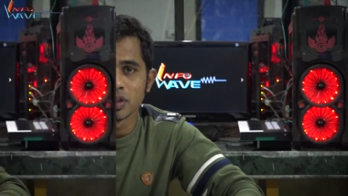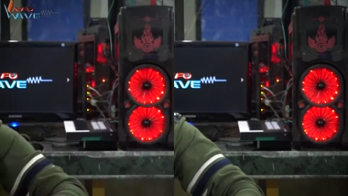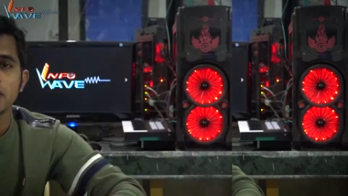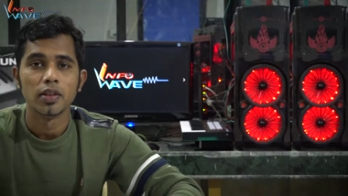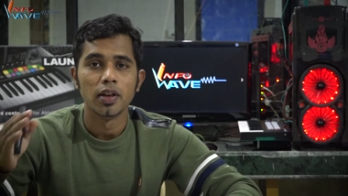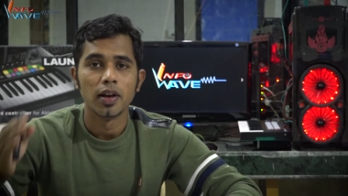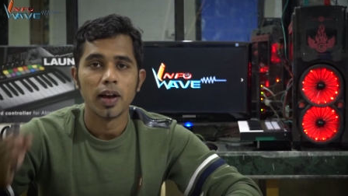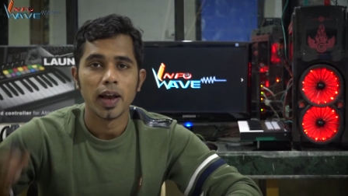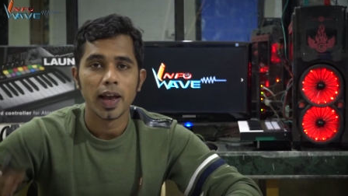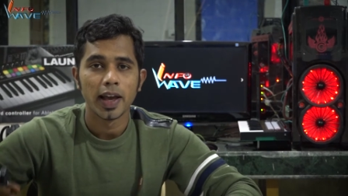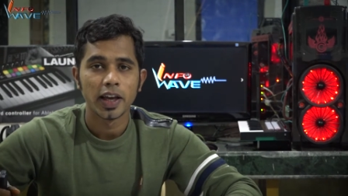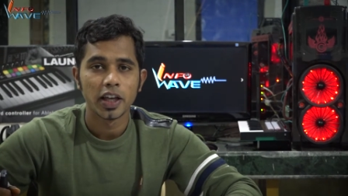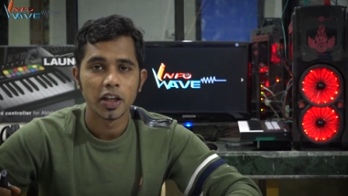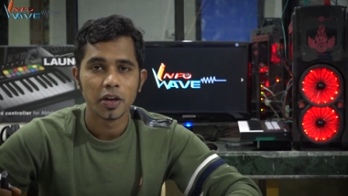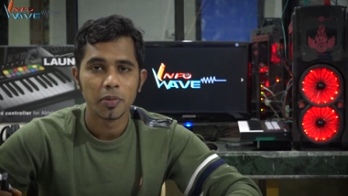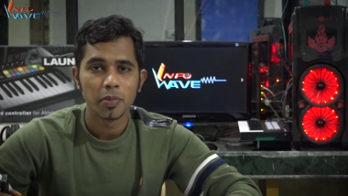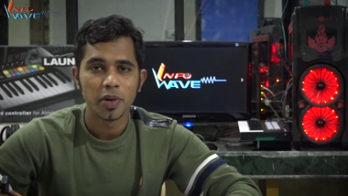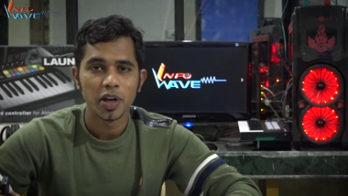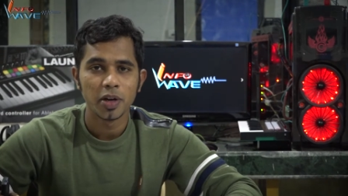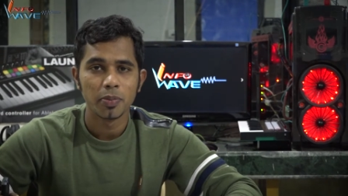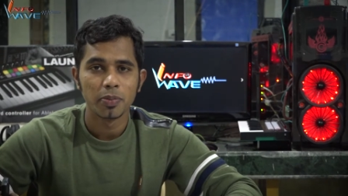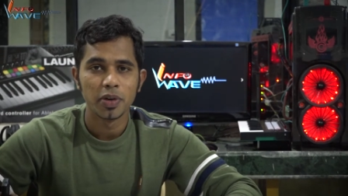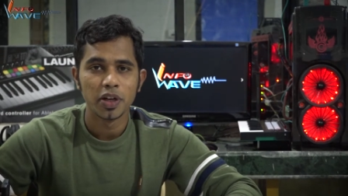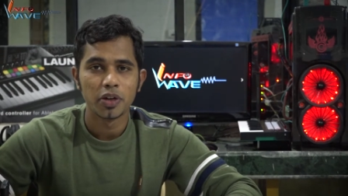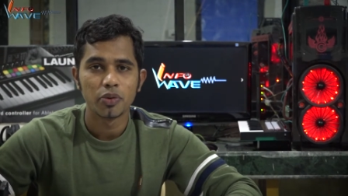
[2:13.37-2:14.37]
The
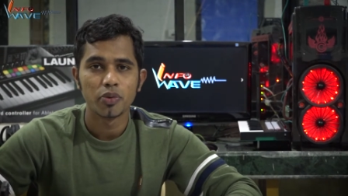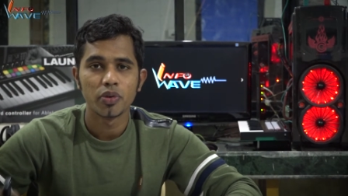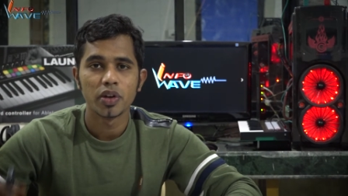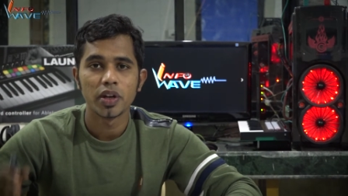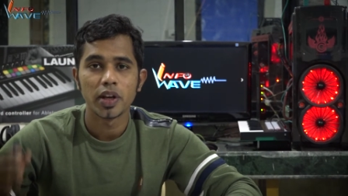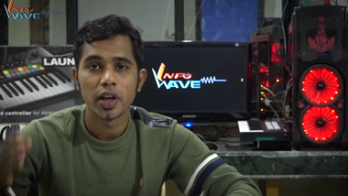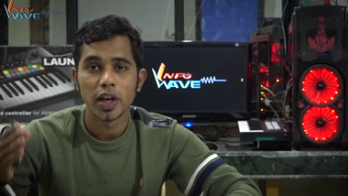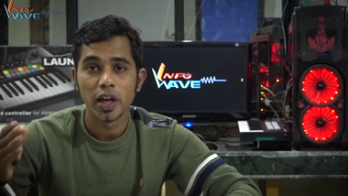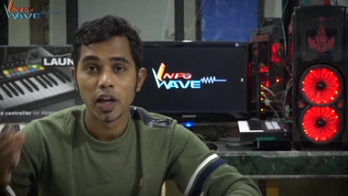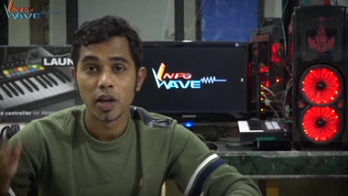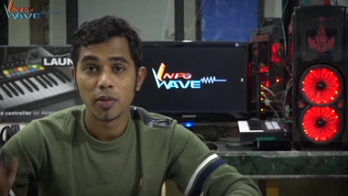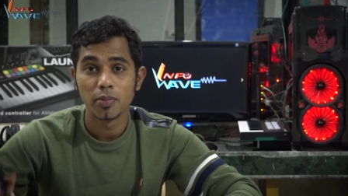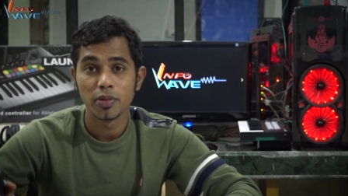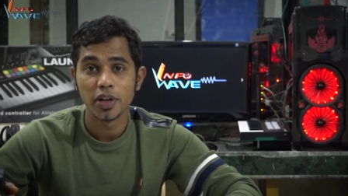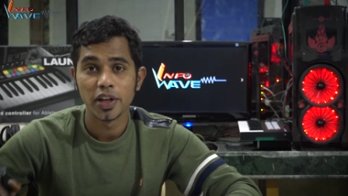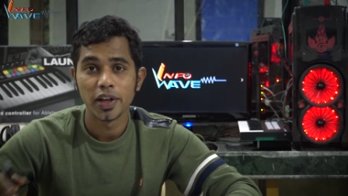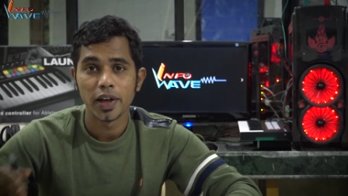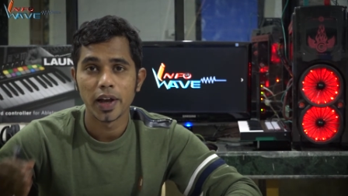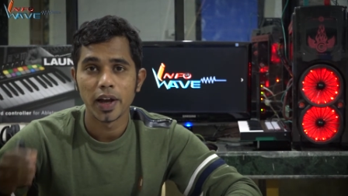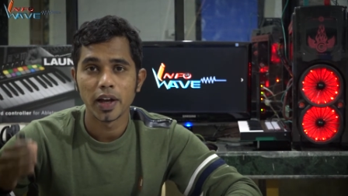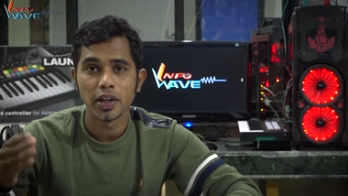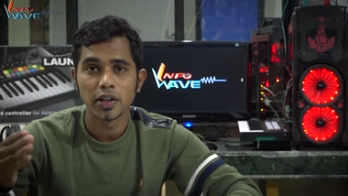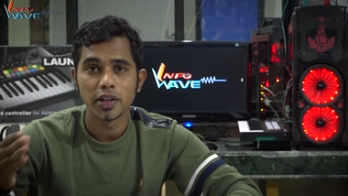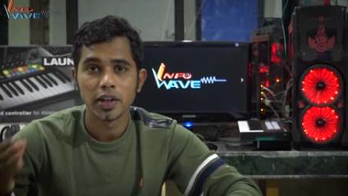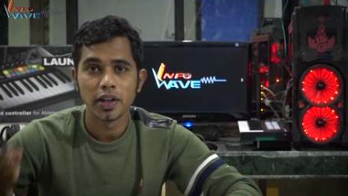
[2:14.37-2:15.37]
agreement between A M D
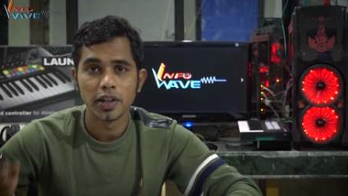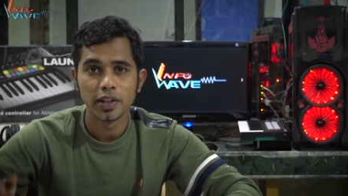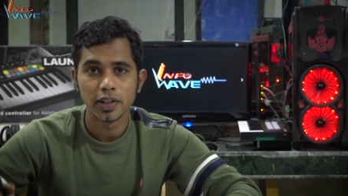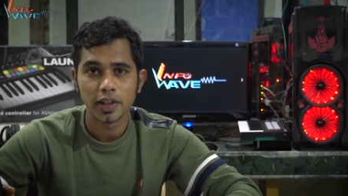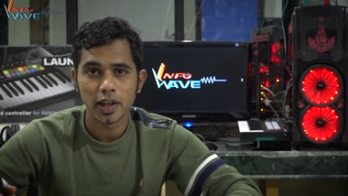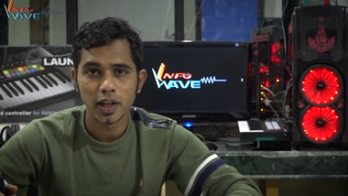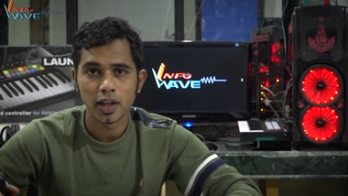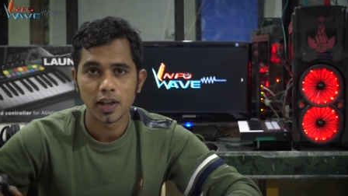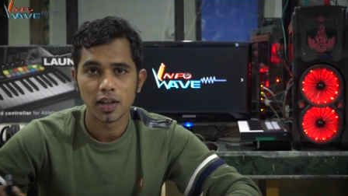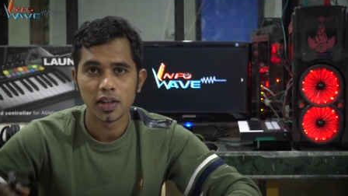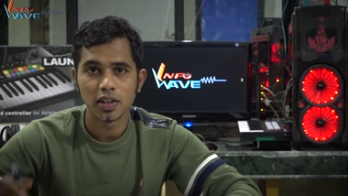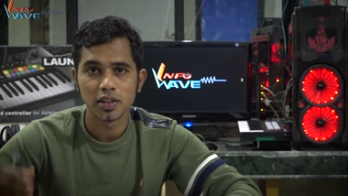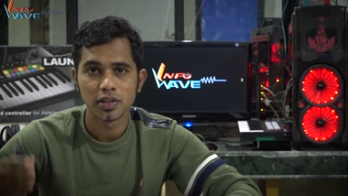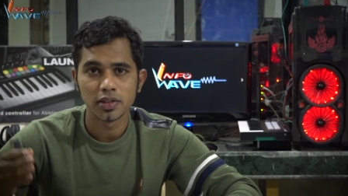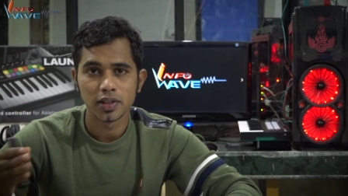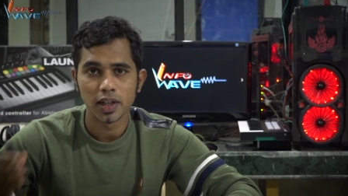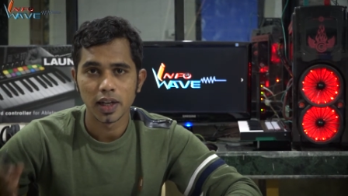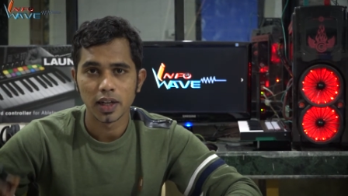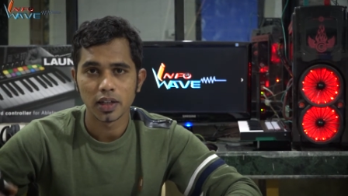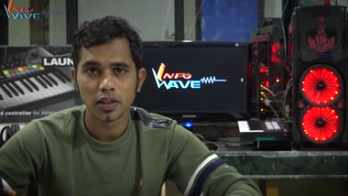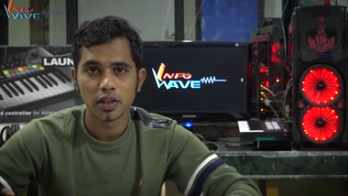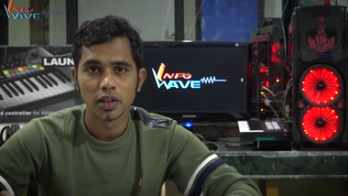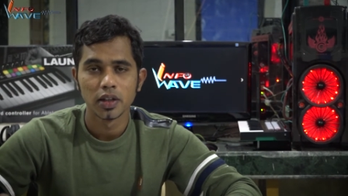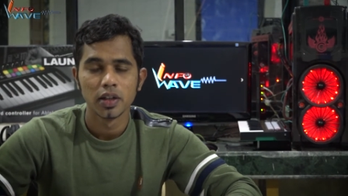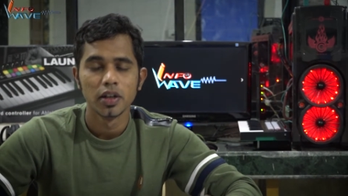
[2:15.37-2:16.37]
and Intel is
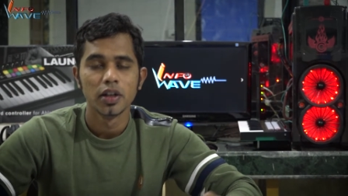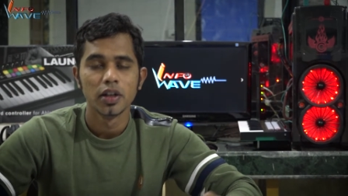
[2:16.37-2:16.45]
that